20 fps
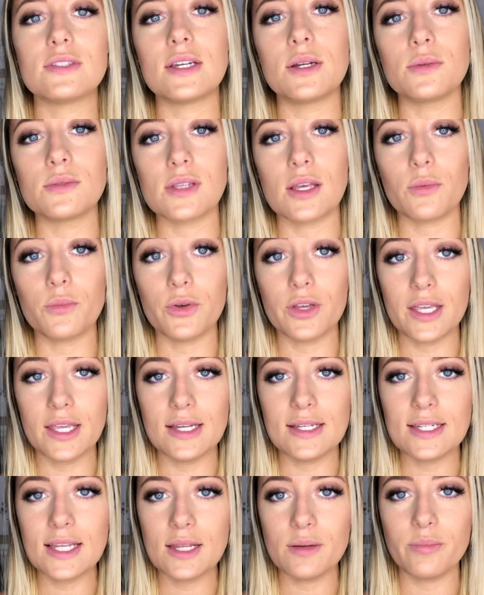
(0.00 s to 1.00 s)
And I was like, well, he
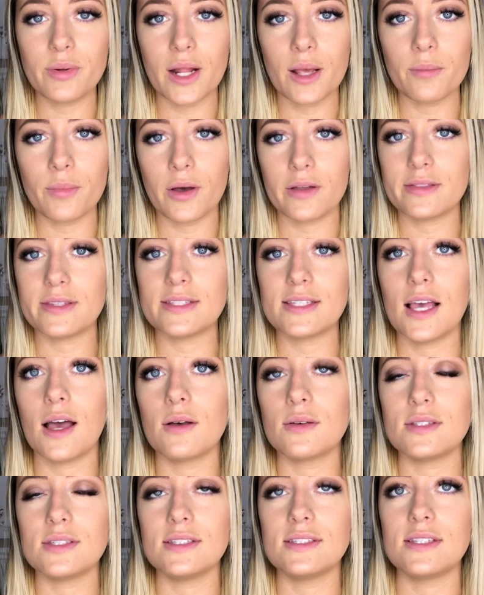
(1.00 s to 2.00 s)
did, but I bought this
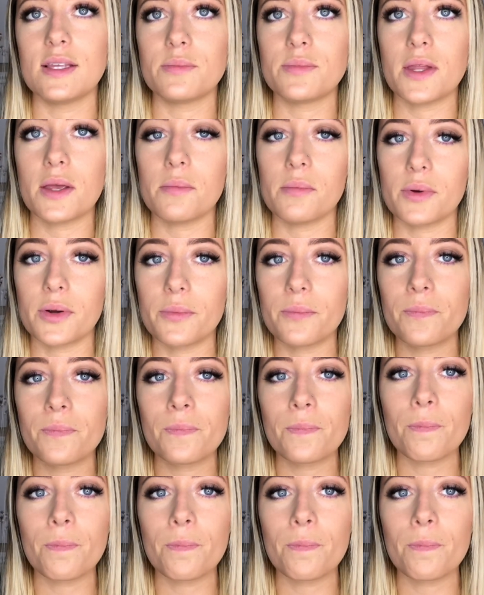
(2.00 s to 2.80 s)
house in September.